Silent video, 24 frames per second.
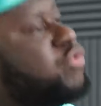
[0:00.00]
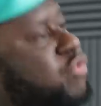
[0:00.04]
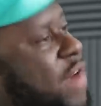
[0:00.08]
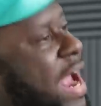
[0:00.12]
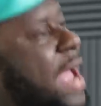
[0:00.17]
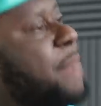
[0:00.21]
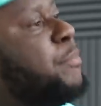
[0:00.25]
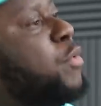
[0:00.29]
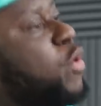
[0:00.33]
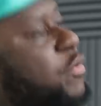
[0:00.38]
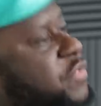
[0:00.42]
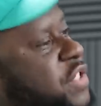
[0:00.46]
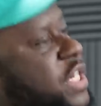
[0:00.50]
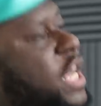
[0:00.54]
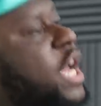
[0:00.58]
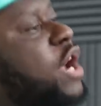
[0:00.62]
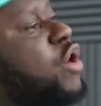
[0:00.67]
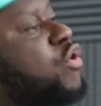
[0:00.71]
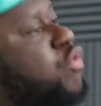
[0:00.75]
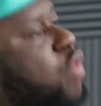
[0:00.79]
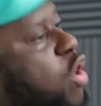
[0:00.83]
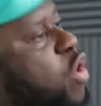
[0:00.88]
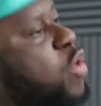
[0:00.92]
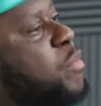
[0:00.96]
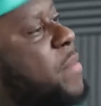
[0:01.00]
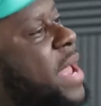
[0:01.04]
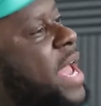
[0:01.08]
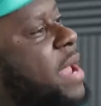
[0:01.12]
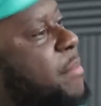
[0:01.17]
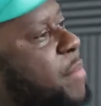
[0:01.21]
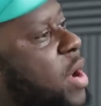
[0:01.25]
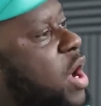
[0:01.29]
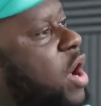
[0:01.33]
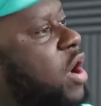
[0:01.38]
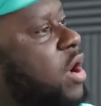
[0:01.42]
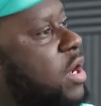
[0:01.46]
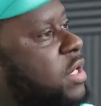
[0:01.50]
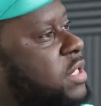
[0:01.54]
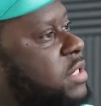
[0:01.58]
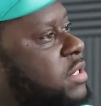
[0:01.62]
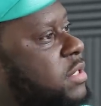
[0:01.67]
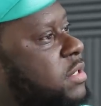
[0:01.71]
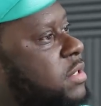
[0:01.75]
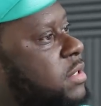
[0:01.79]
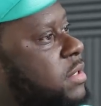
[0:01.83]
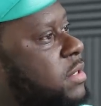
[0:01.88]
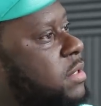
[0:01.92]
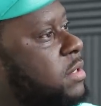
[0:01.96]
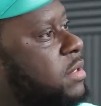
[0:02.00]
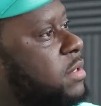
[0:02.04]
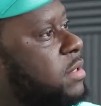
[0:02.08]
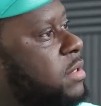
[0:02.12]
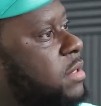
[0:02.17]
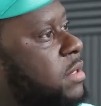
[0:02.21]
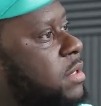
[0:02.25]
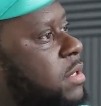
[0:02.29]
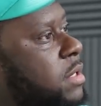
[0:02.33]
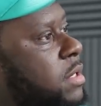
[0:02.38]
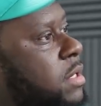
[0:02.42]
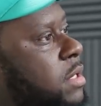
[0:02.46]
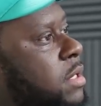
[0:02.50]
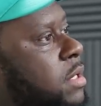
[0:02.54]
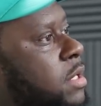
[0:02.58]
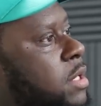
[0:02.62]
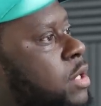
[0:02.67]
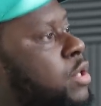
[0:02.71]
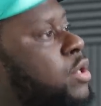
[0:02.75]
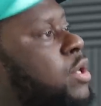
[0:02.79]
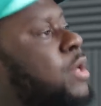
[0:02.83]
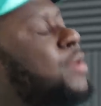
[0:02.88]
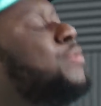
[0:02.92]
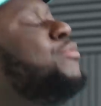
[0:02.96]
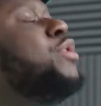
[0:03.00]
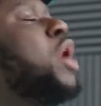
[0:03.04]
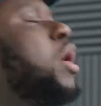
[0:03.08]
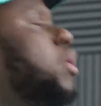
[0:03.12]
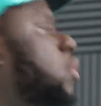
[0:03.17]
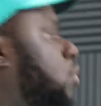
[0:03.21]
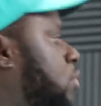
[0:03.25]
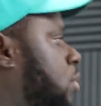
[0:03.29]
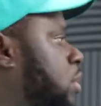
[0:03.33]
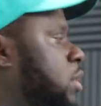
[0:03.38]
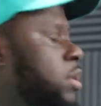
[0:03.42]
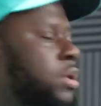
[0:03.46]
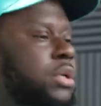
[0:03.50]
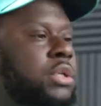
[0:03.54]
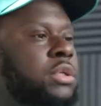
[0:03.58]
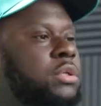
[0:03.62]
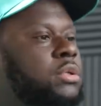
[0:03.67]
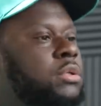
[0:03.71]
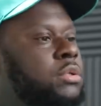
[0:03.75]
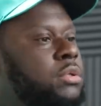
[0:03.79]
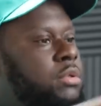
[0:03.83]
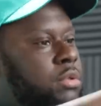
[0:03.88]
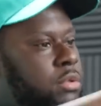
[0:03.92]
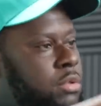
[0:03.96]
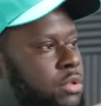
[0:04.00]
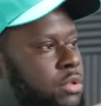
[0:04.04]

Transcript: his rap off saying grown man boss. Shout to Goodz. You know, no. niggas dick, bro.